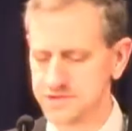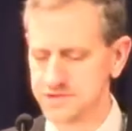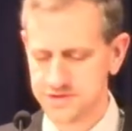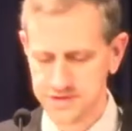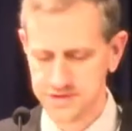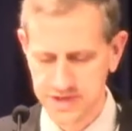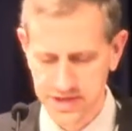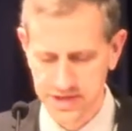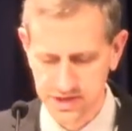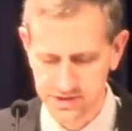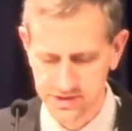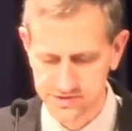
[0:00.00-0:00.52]

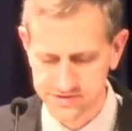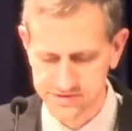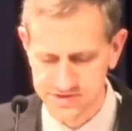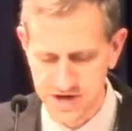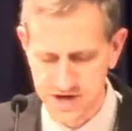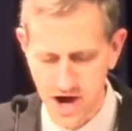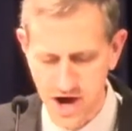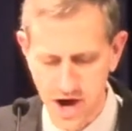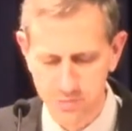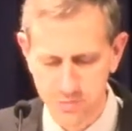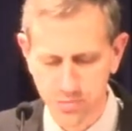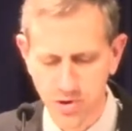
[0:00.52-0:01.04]
it is
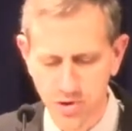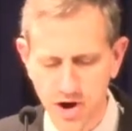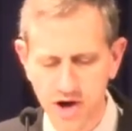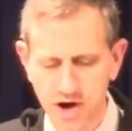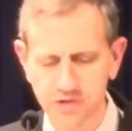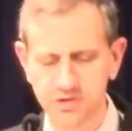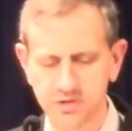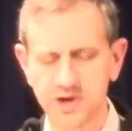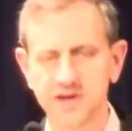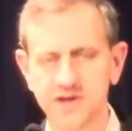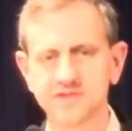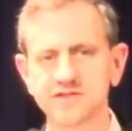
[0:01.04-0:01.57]
not
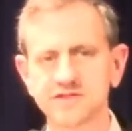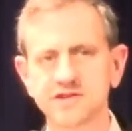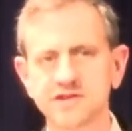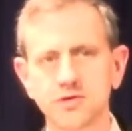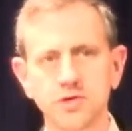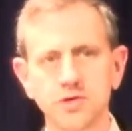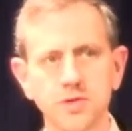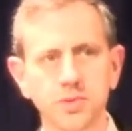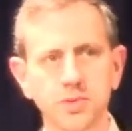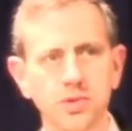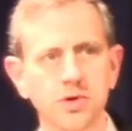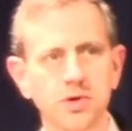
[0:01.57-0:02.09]
progress to
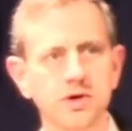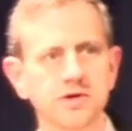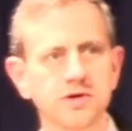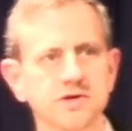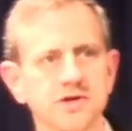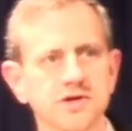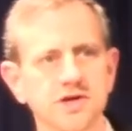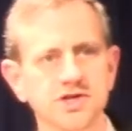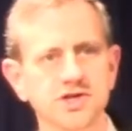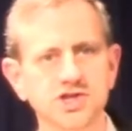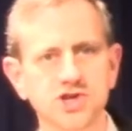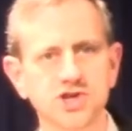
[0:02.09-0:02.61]
report a
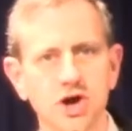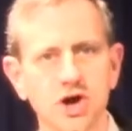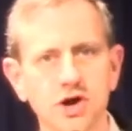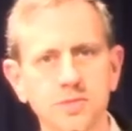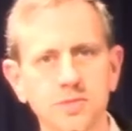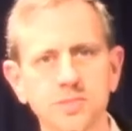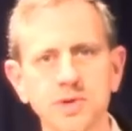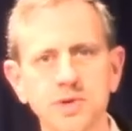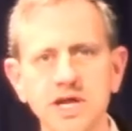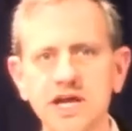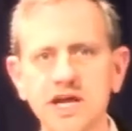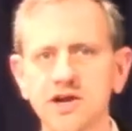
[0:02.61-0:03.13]
sharp
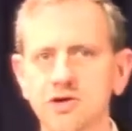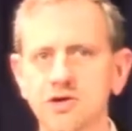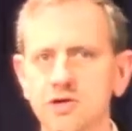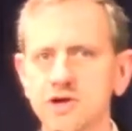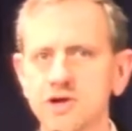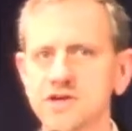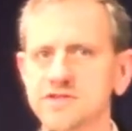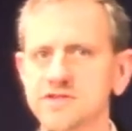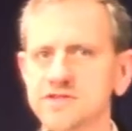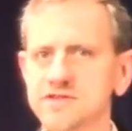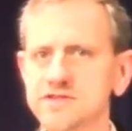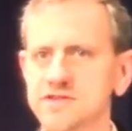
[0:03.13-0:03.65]

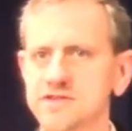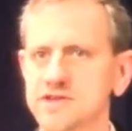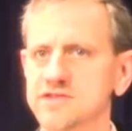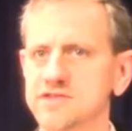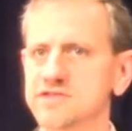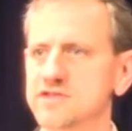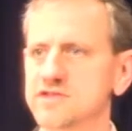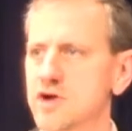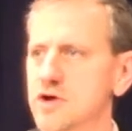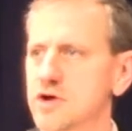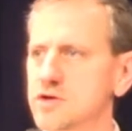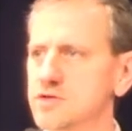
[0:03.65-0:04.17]
increase in
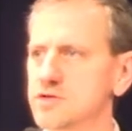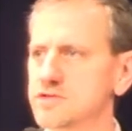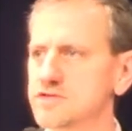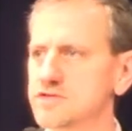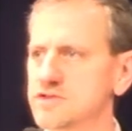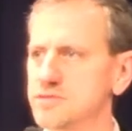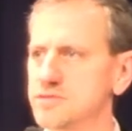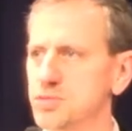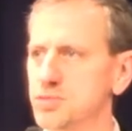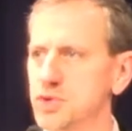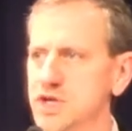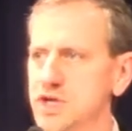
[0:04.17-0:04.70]
circles
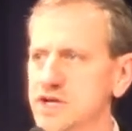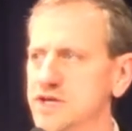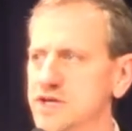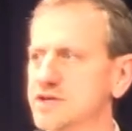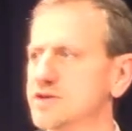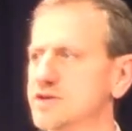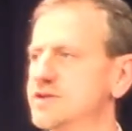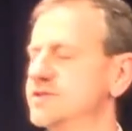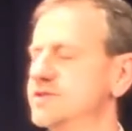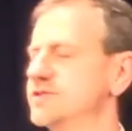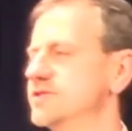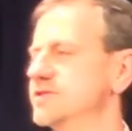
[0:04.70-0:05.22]

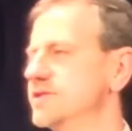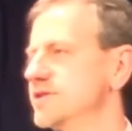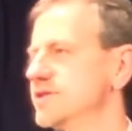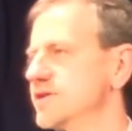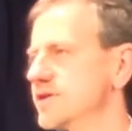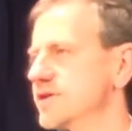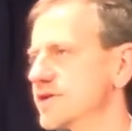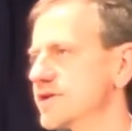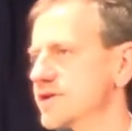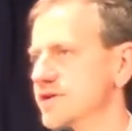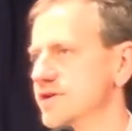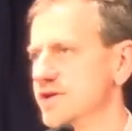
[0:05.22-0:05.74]
completed,
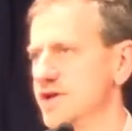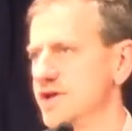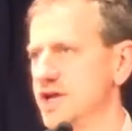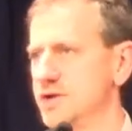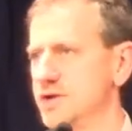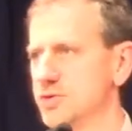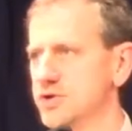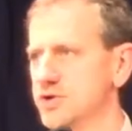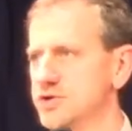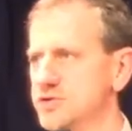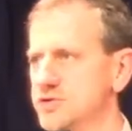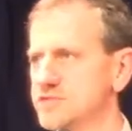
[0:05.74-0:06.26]

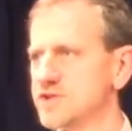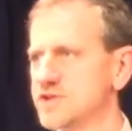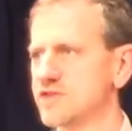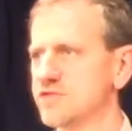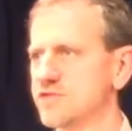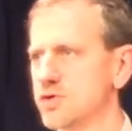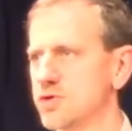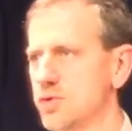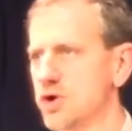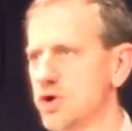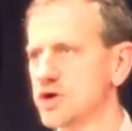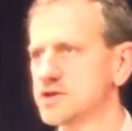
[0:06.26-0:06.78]
Anyone who's ever
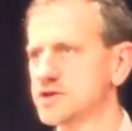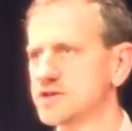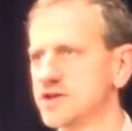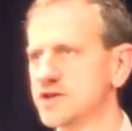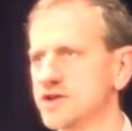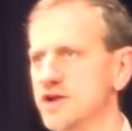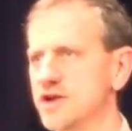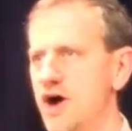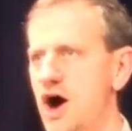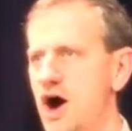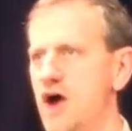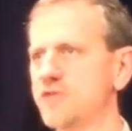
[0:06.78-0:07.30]
worked in an
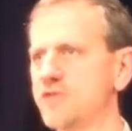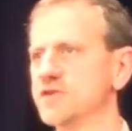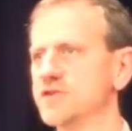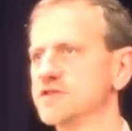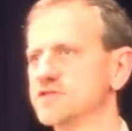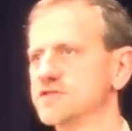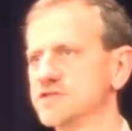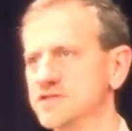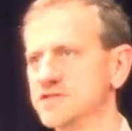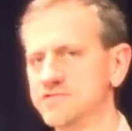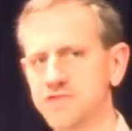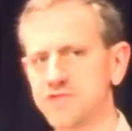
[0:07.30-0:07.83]
office
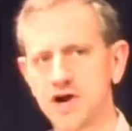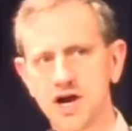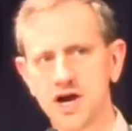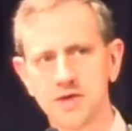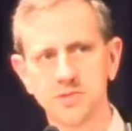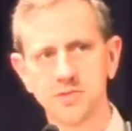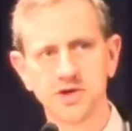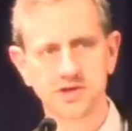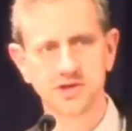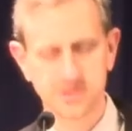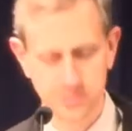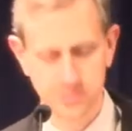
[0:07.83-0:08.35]

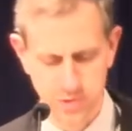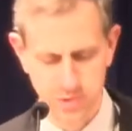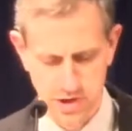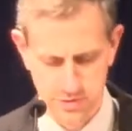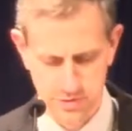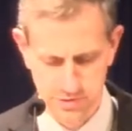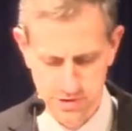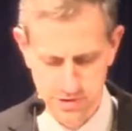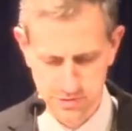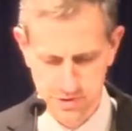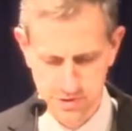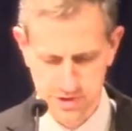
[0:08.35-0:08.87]
environment can
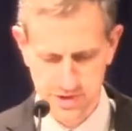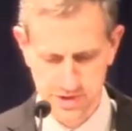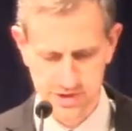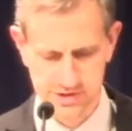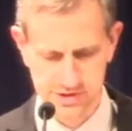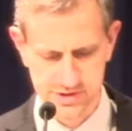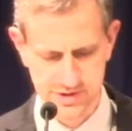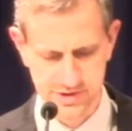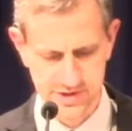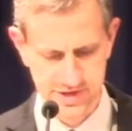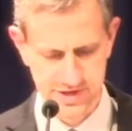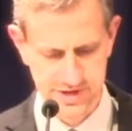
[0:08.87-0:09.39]
probably relate to
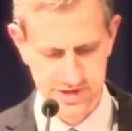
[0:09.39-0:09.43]
that.